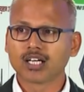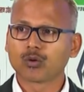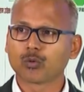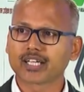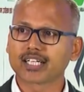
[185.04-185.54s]

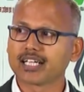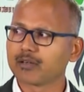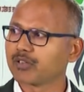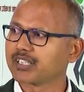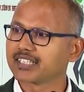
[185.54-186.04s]
we can
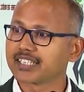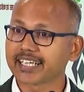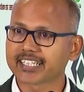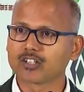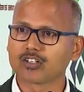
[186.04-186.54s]
leverage the
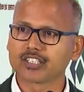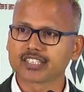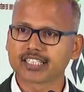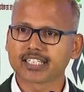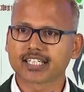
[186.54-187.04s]

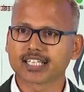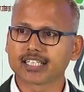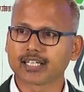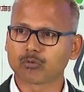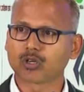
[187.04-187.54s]

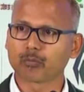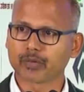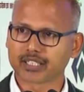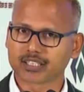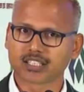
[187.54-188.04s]
technological
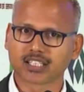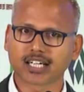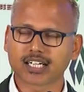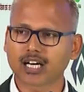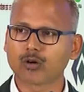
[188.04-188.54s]
development
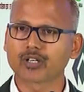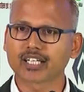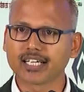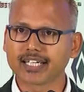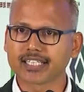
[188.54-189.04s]
and how we
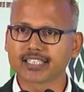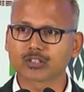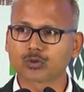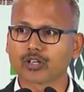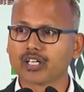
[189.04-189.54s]
can link this
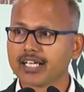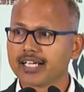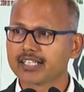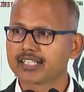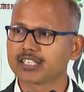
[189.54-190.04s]
to
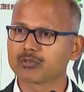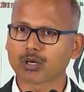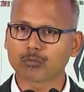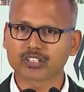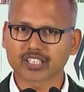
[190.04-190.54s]
increasing
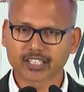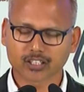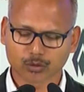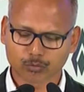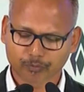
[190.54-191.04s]
farmers'
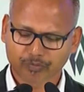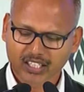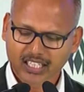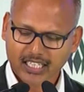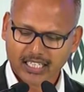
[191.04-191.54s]
income,
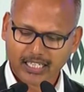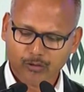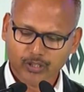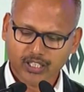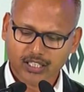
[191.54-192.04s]
I
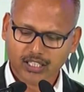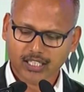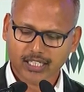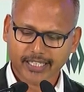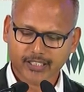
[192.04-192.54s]
will
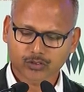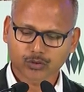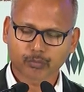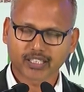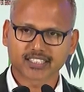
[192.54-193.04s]
like
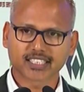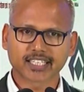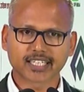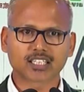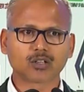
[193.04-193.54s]
to mention
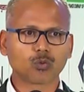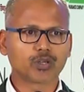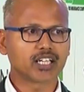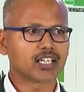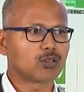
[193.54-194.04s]
that
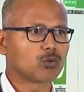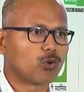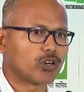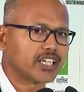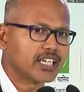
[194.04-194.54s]
we are
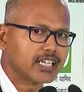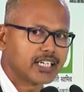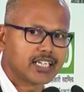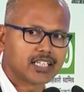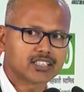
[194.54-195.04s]
working
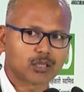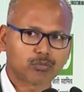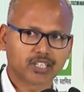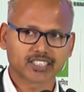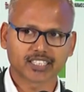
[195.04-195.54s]
in a
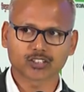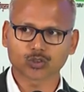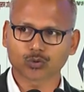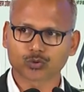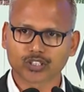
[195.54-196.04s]
supply chain
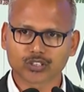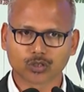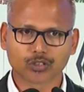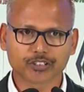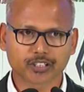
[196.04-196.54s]
software
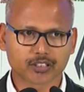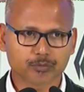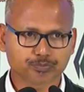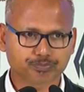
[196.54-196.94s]
solution